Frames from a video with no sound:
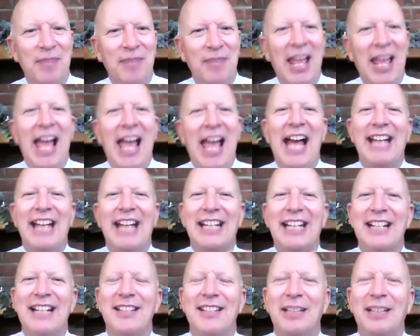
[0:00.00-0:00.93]
And as
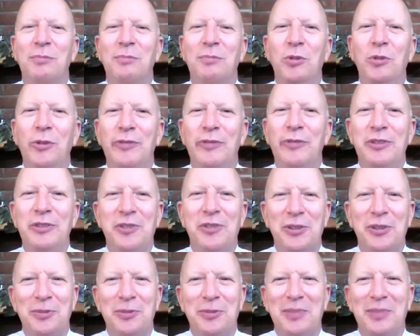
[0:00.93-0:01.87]
I move into
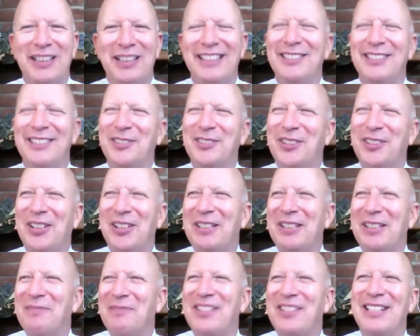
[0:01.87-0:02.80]
my, oh God, I'm
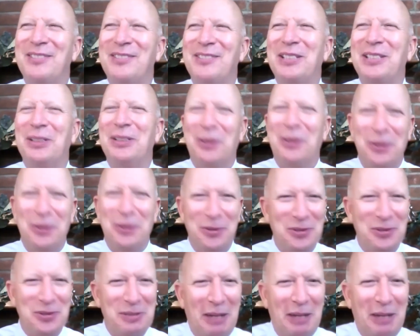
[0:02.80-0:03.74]
sounding old,
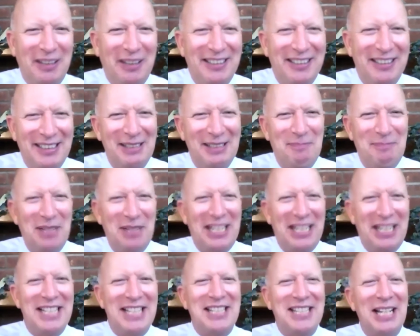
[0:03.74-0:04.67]
but
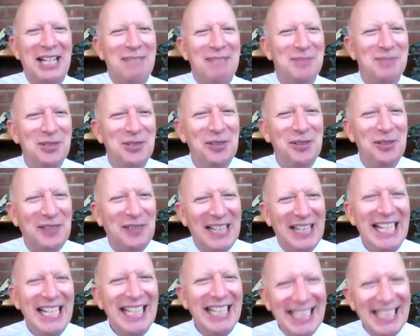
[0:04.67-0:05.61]
as I move
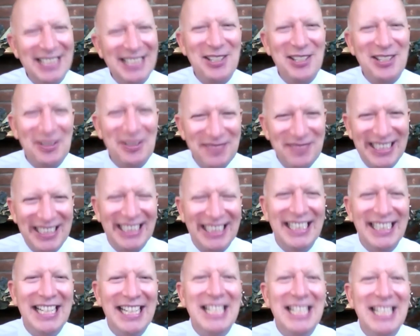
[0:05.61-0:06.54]
into my
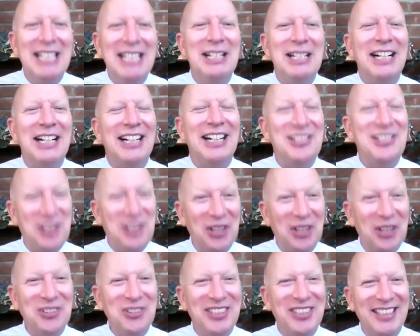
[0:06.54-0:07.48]
adult
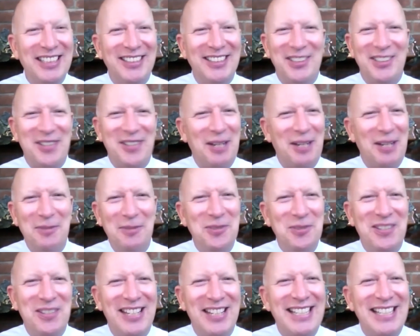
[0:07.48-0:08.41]
years, I won't
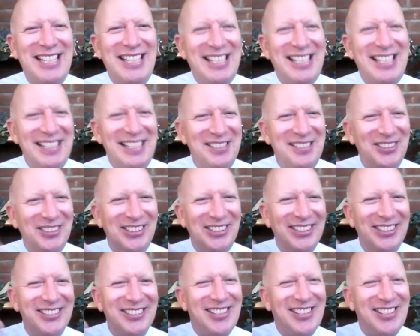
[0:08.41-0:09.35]
say senior
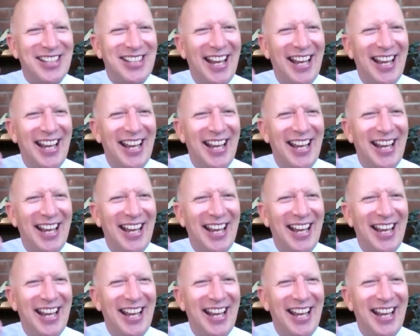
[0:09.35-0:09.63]
years yet.